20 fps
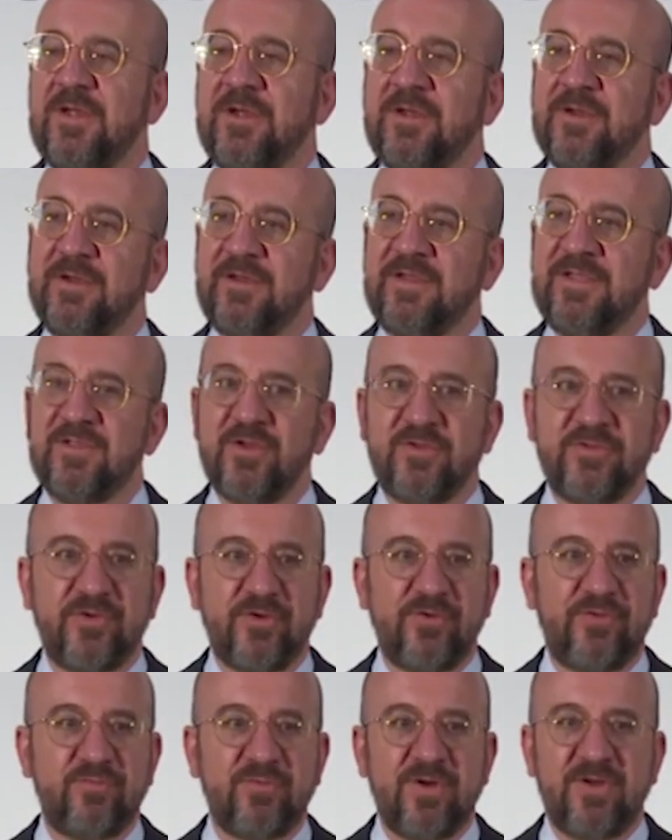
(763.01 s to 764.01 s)
uh, in
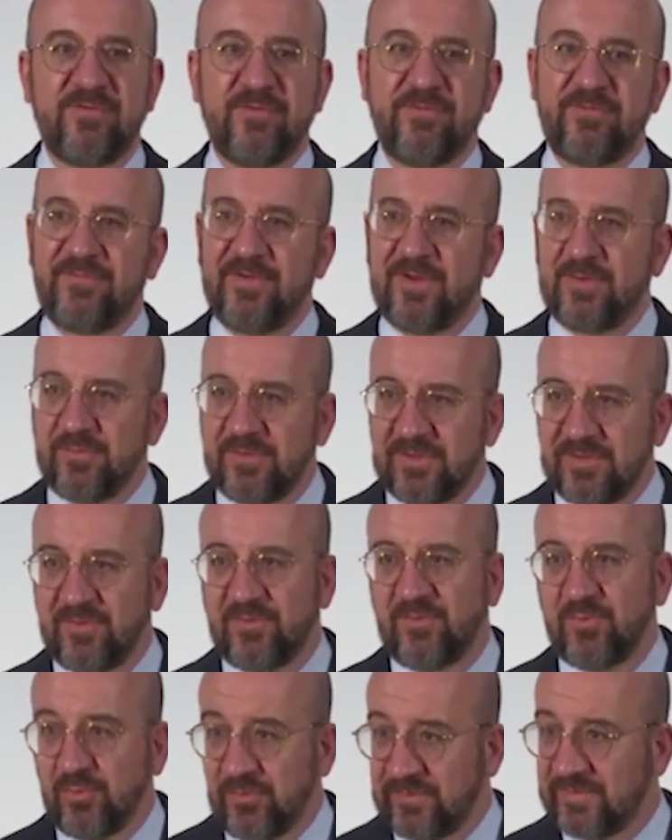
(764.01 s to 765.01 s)
order to have a very
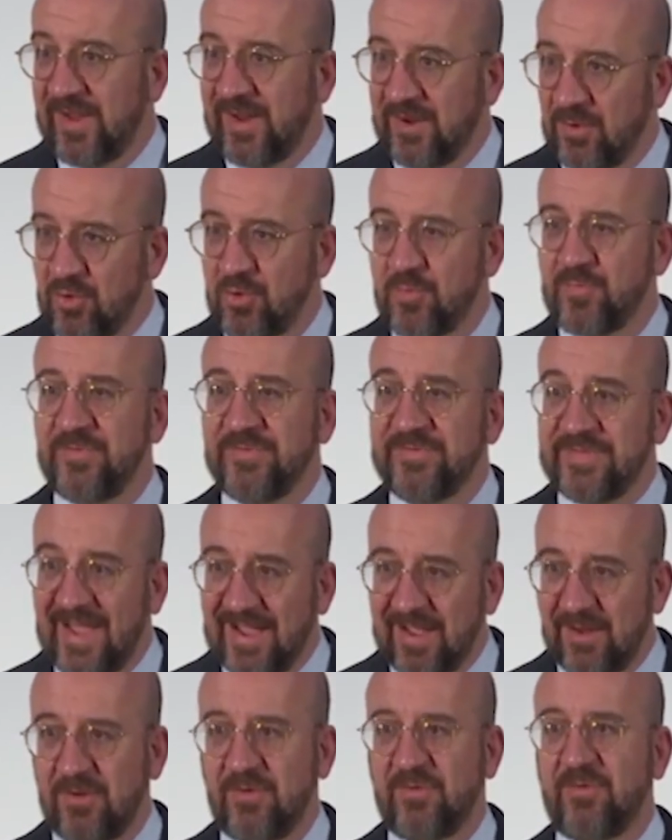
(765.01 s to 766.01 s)
good, I hope,
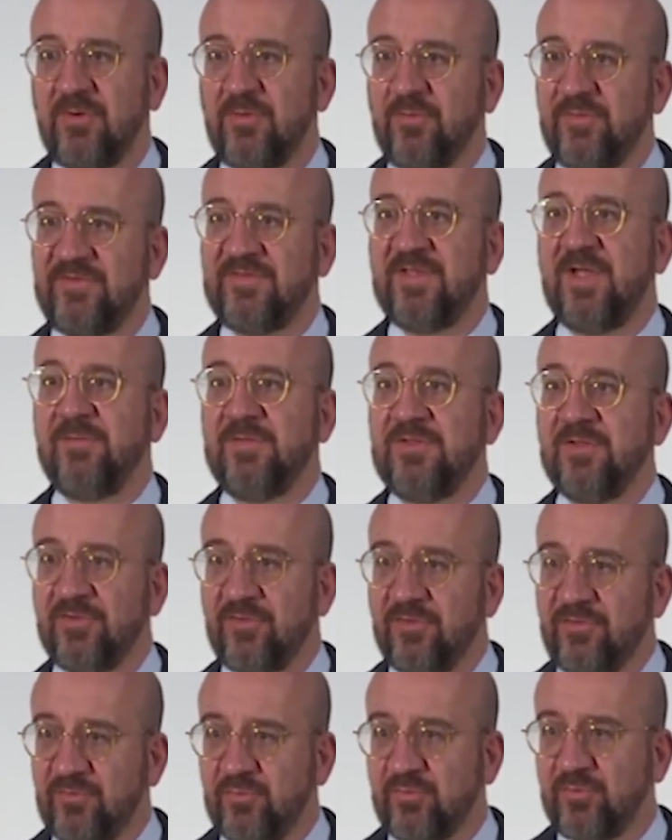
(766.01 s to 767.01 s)
dialogue with them, in
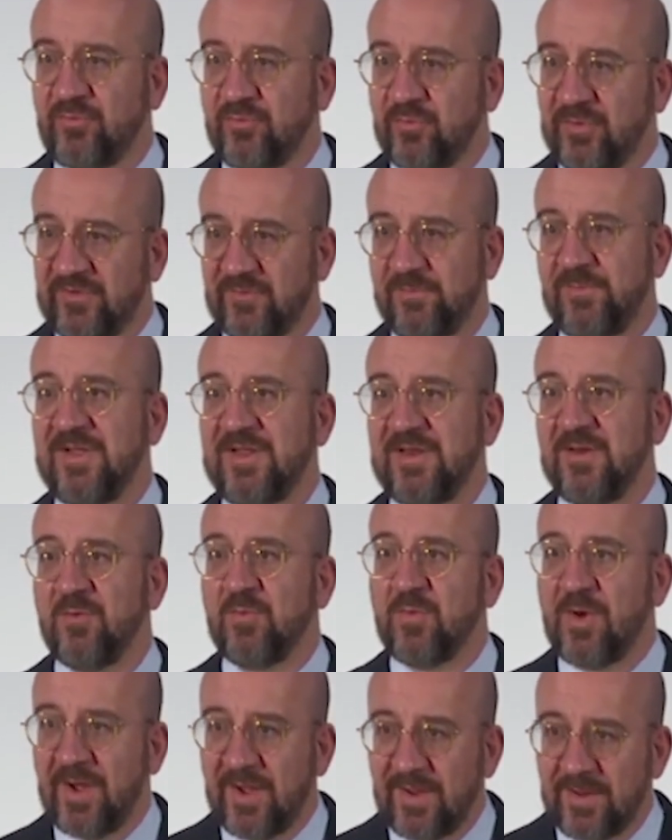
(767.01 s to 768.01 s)
order to, to explain
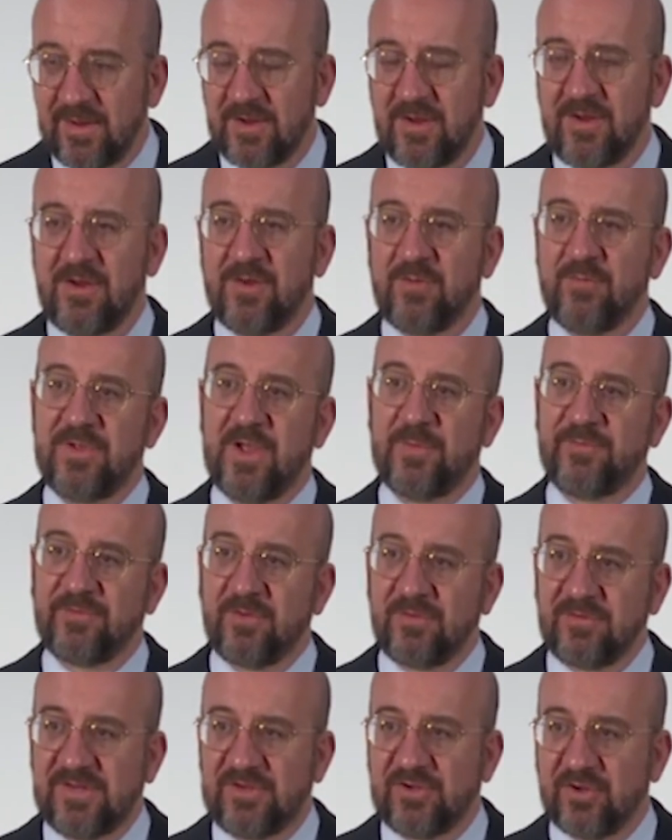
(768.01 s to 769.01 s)
why we are
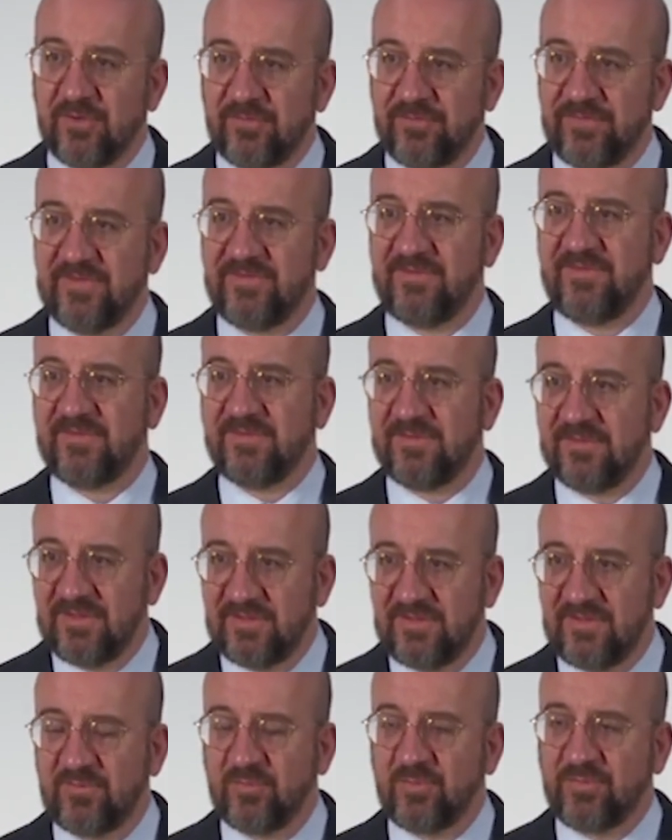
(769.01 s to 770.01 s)
absolutely convinced it's
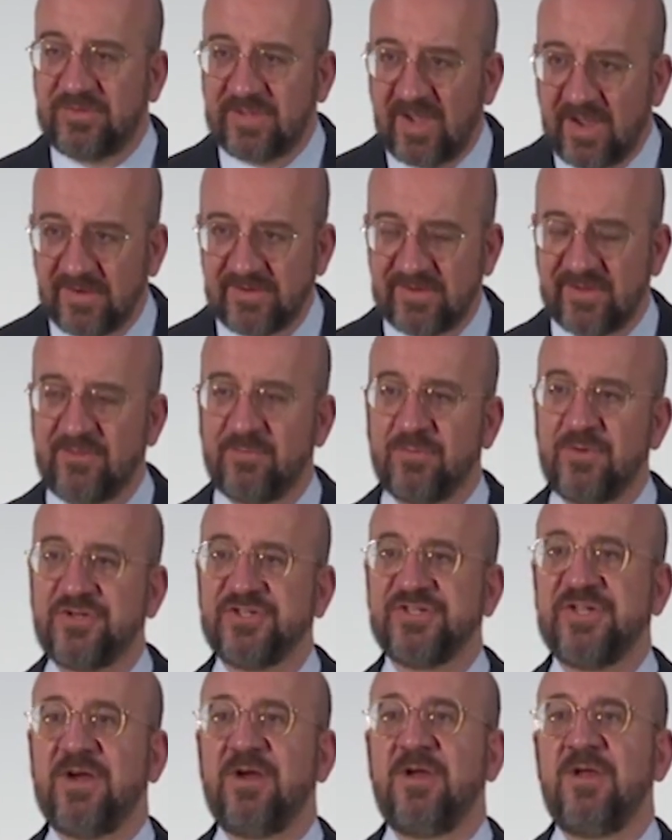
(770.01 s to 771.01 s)
needed to target
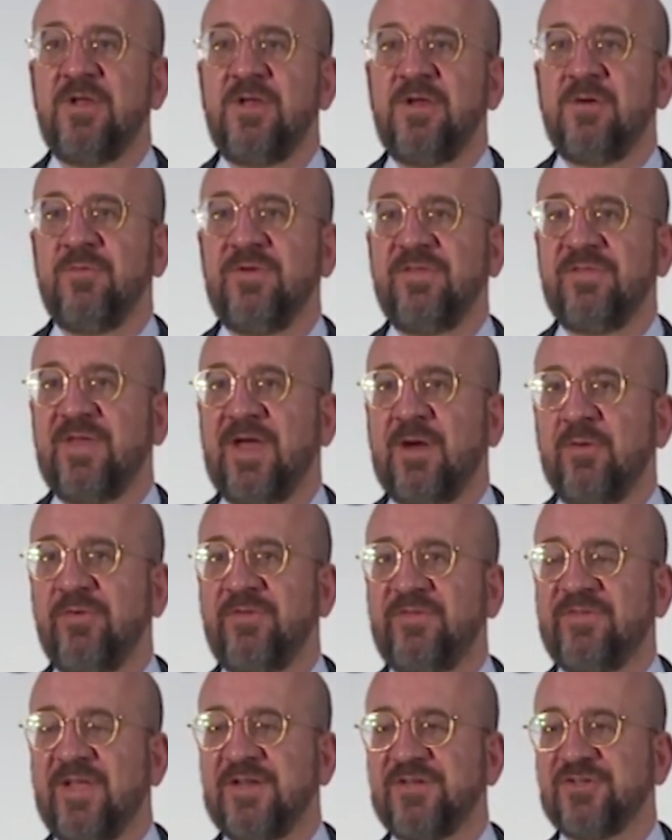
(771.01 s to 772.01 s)
Russia with our
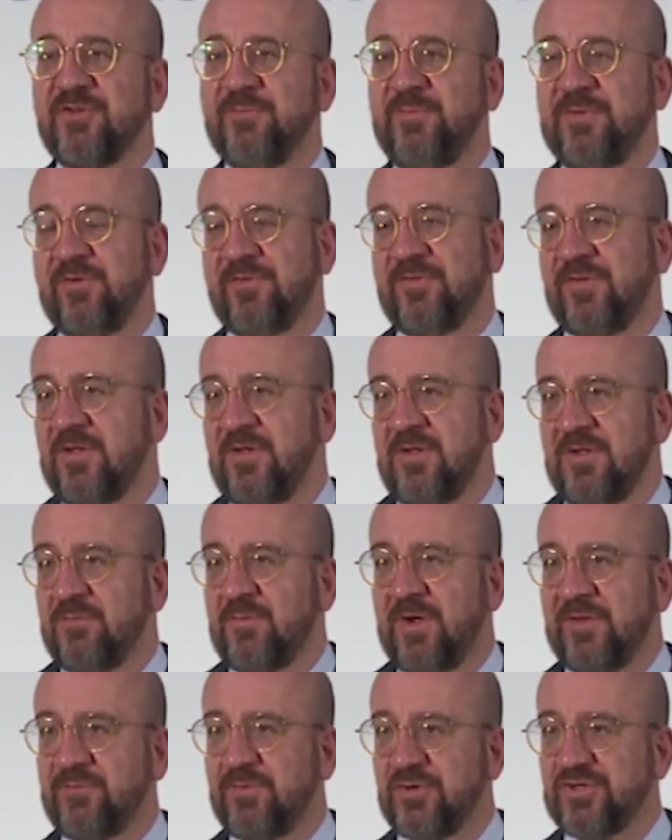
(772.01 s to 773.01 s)
sanctions, because
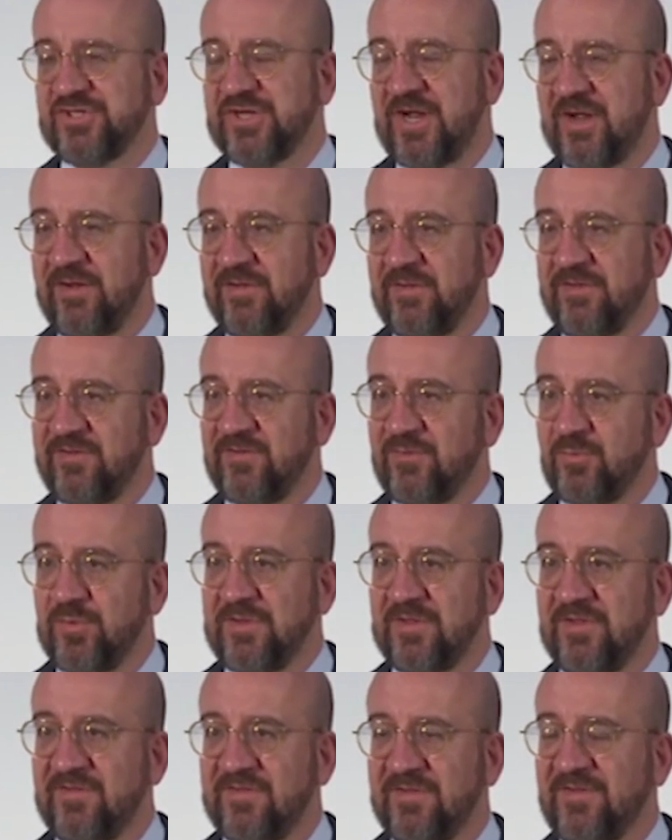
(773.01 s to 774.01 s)
what Russia is
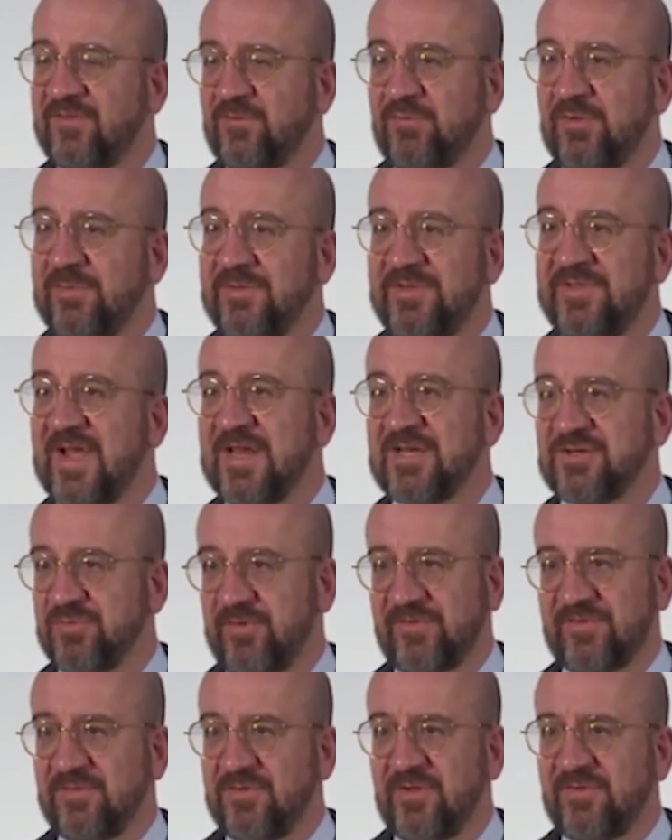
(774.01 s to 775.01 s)
doing is extremely
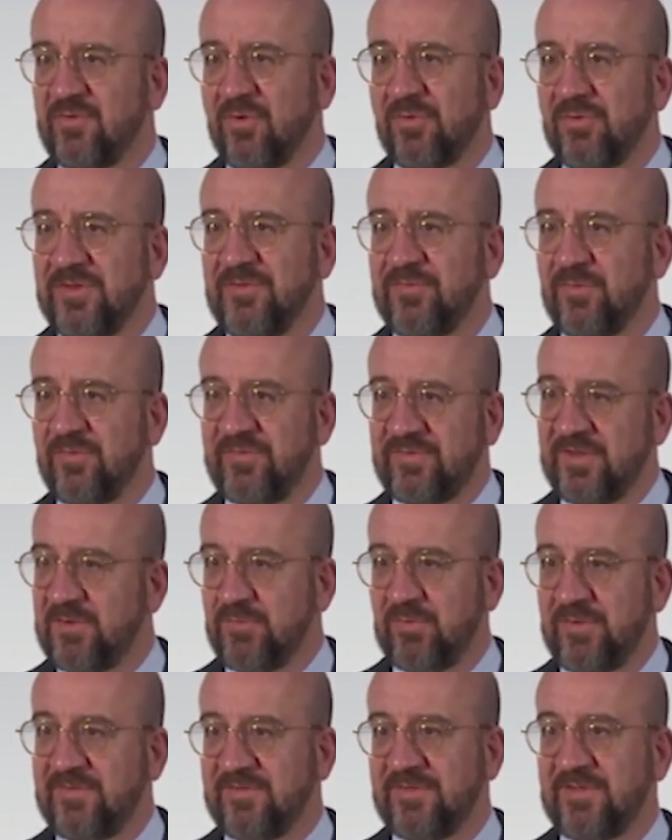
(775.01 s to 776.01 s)
dangerous, not only for the
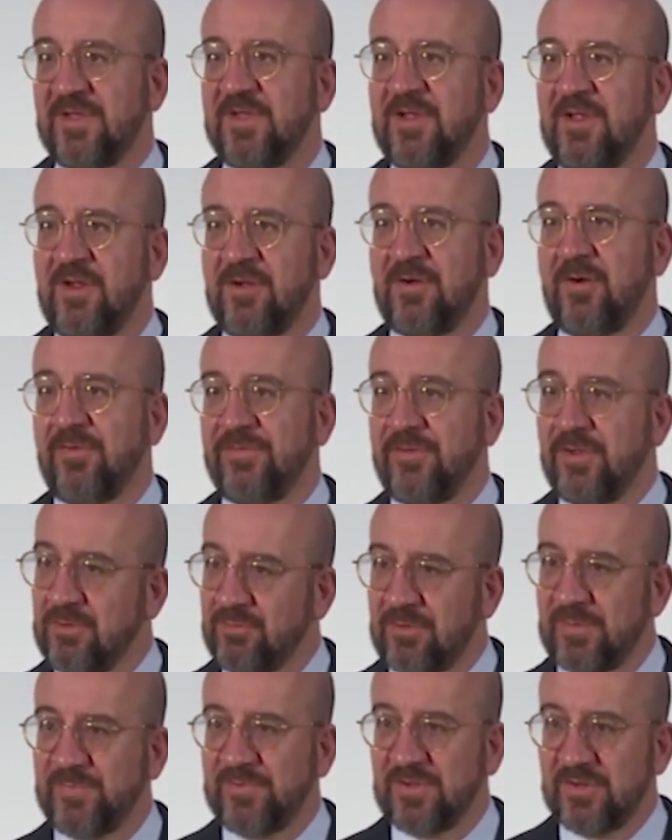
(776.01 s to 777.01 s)
security on the
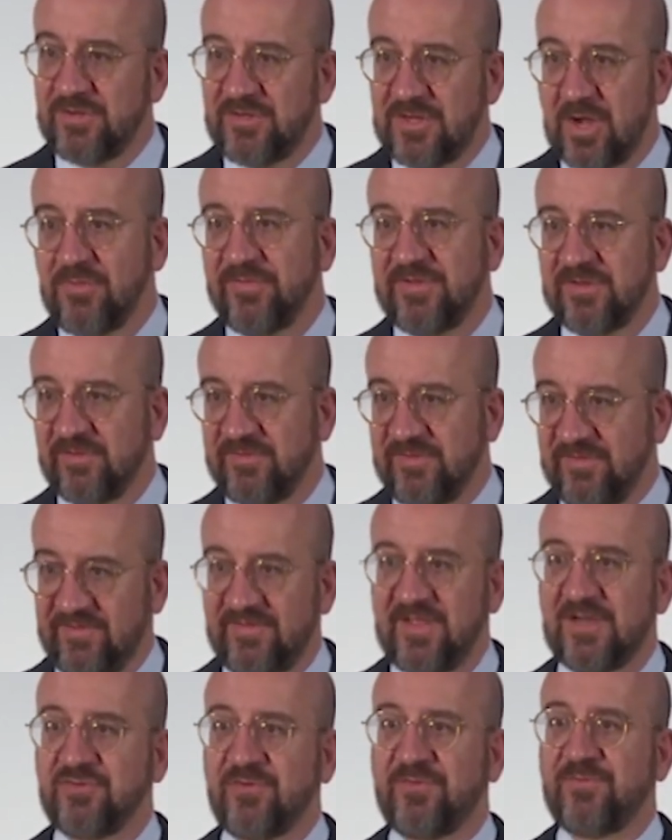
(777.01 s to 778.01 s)
European continent, it's
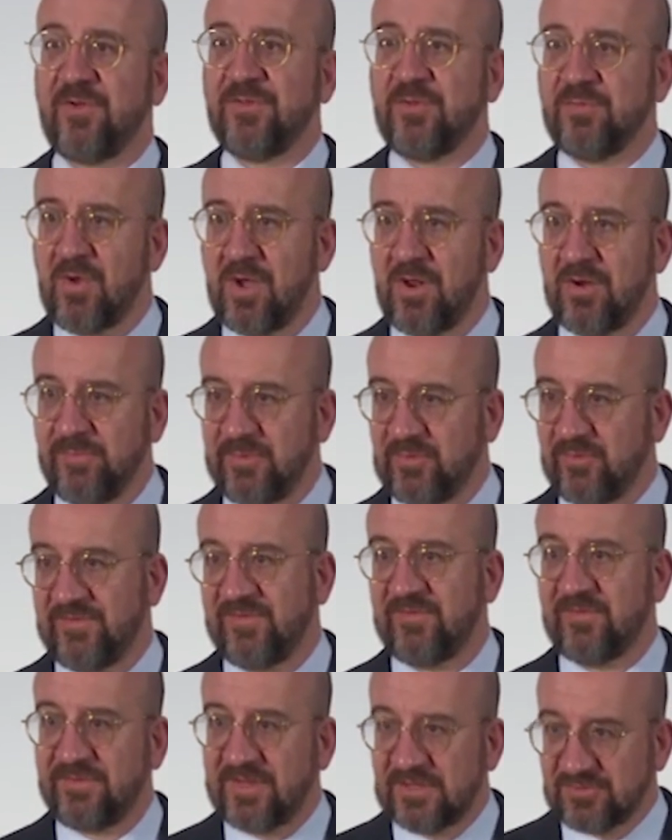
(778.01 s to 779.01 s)
dangerous for the world, because
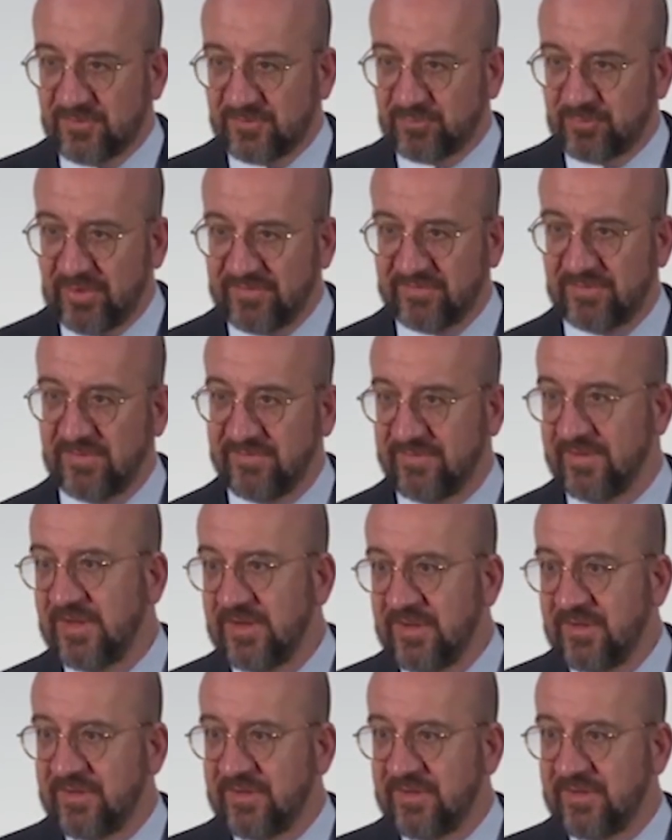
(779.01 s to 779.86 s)
it's a dangerous precedent.